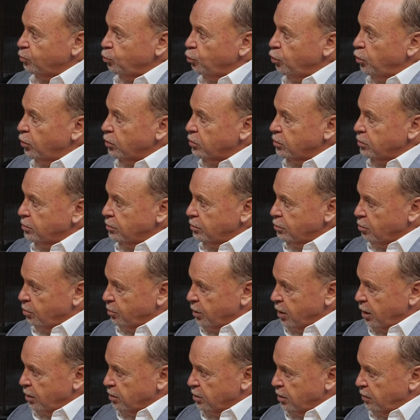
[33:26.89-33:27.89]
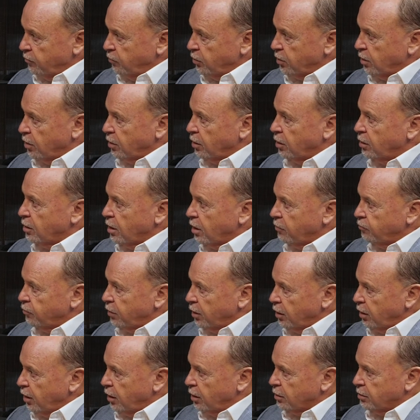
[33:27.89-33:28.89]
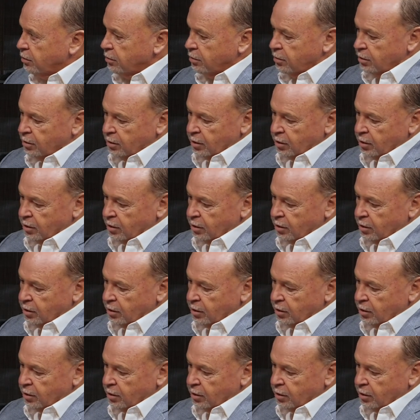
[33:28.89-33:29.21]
Work dominates everything, and they forget